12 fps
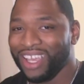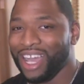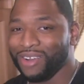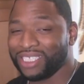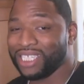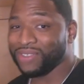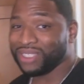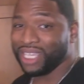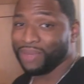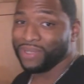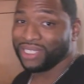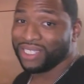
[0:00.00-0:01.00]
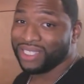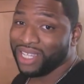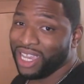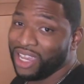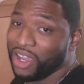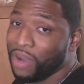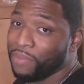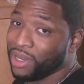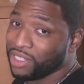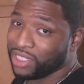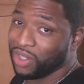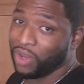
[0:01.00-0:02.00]
I'm Chef Thomas. Today on
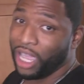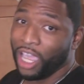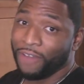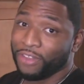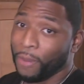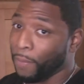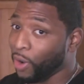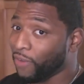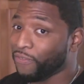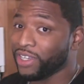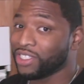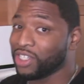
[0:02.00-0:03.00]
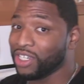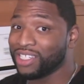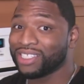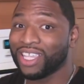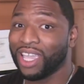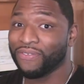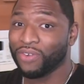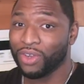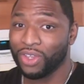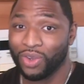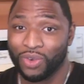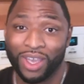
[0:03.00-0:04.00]
my show, I have the perfect cheesecake for
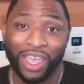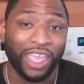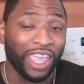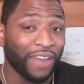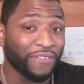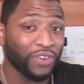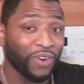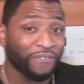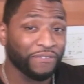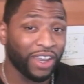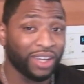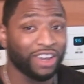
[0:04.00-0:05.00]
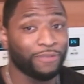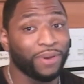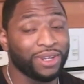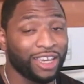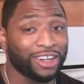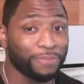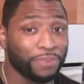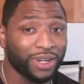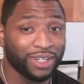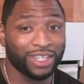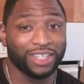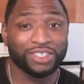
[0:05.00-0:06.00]
you. If you're a fan of banana
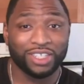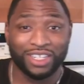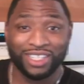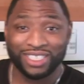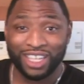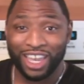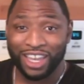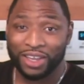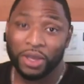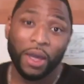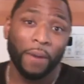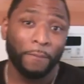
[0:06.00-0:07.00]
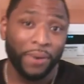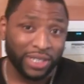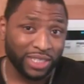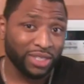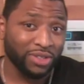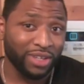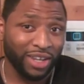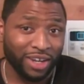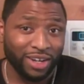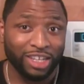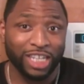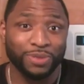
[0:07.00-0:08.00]
pudding cheesecake, put the two
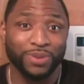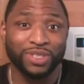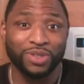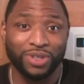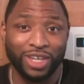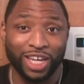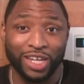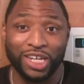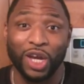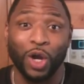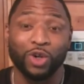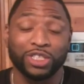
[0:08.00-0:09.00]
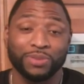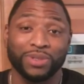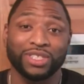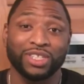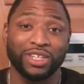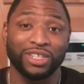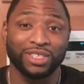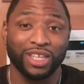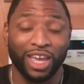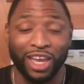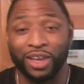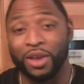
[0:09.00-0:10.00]
together, guess what you get? The ultimate
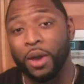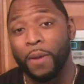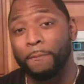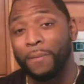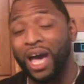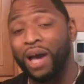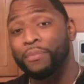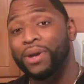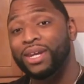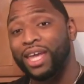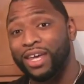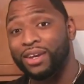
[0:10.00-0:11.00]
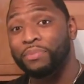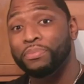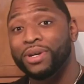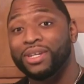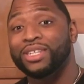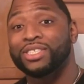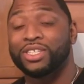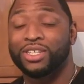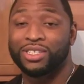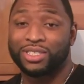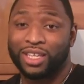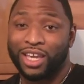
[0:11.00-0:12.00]
cheesecake, my banana pudding
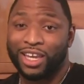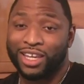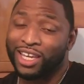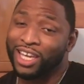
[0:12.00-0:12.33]
cheesecake.